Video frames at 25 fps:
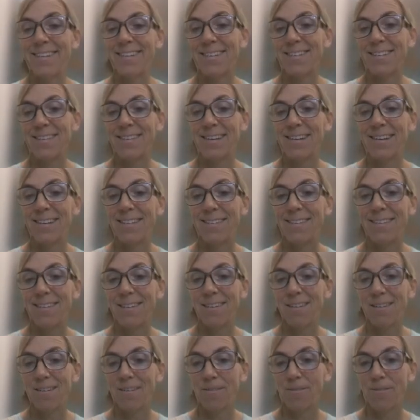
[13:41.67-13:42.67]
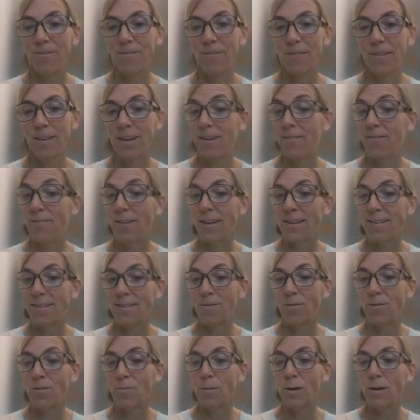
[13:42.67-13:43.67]
extensive
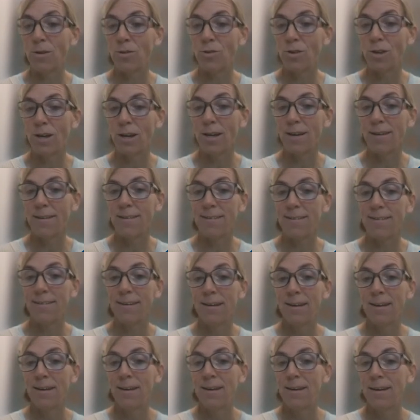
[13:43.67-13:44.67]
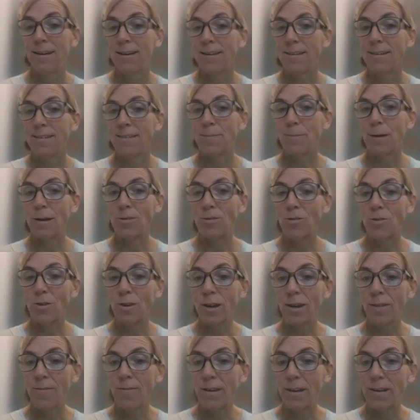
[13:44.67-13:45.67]
invasive species,
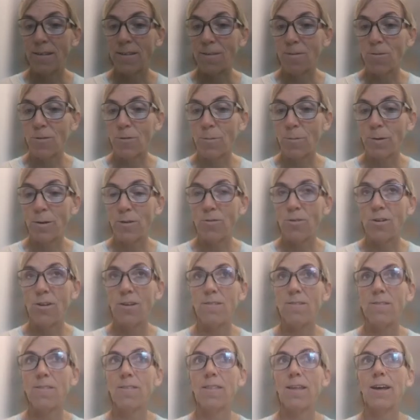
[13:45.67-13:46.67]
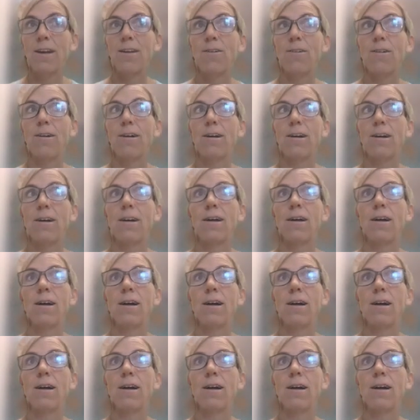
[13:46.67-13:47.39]
especially invasive species that are